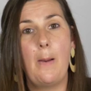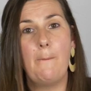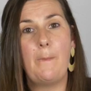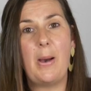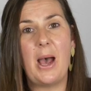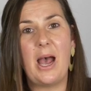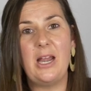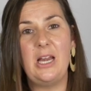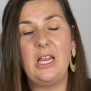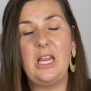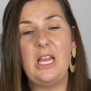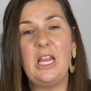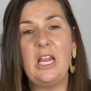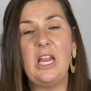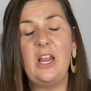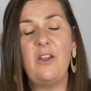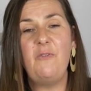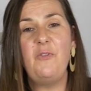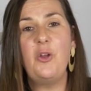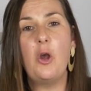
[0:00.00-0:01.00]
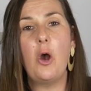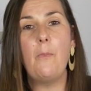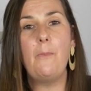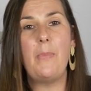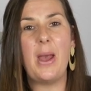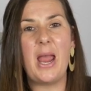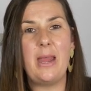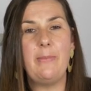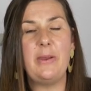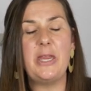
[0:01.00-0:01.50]
But if your
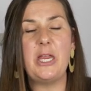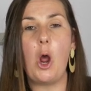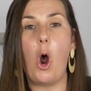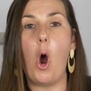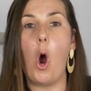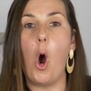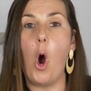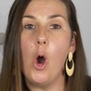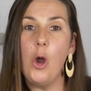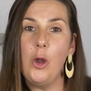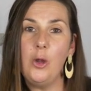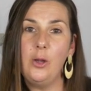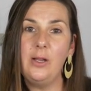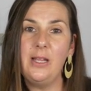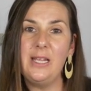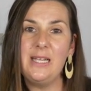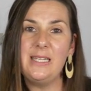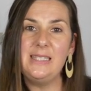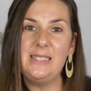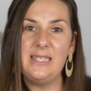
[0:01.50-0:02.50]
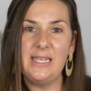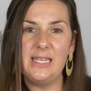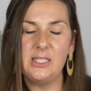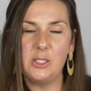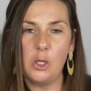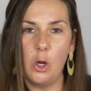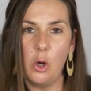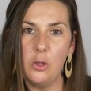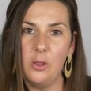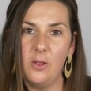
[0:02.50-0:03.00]
baby only
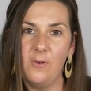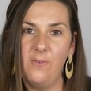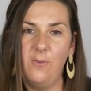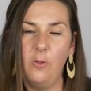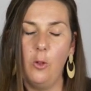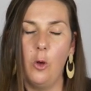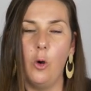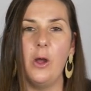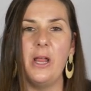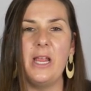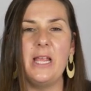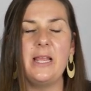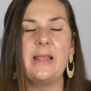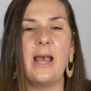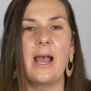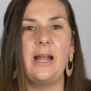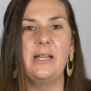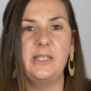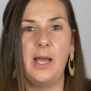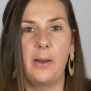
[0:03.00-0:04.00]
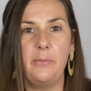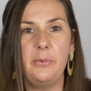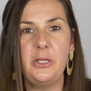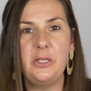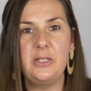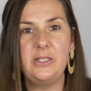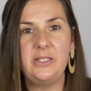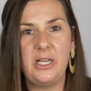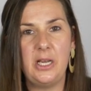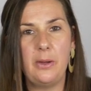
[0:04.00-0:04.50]
sits on the floor in that
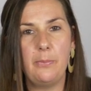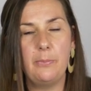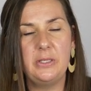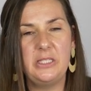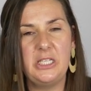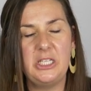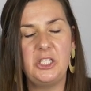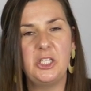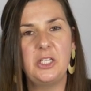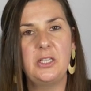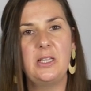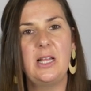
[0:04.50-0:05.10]
W sitting position,